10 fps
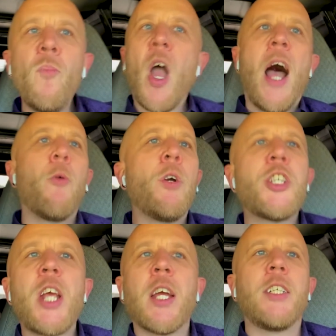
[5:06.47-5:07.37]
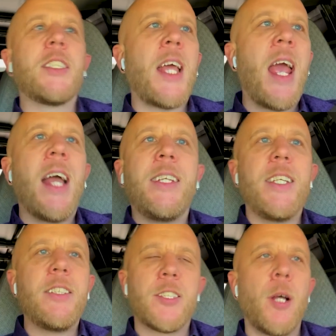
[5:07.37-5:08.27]
I wish I could say I
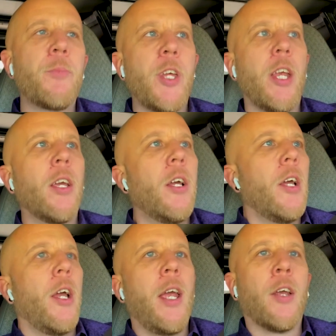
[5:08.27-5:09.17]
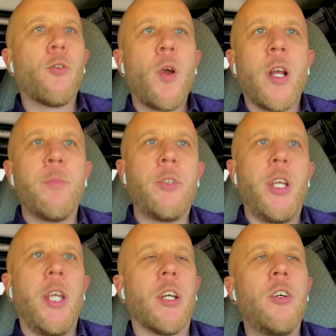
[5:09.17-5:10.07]
did something
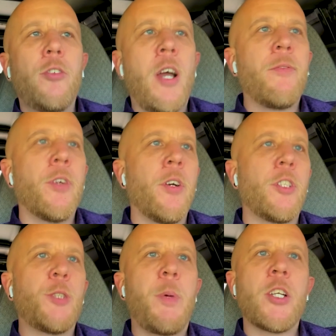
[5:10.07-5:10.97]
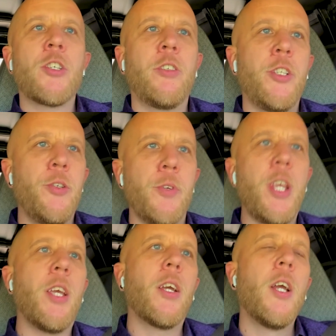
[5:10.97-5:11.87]
incredibly clever, special, and
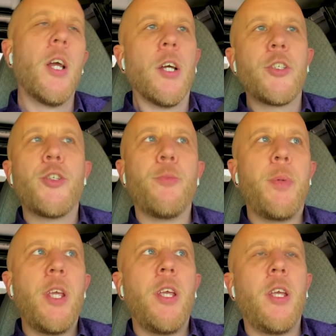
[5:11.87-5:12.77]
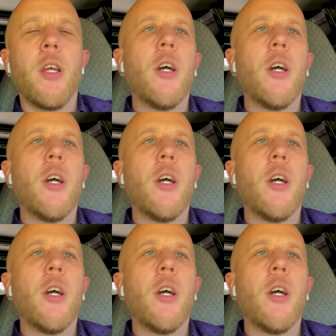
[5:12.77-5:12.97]
unique to be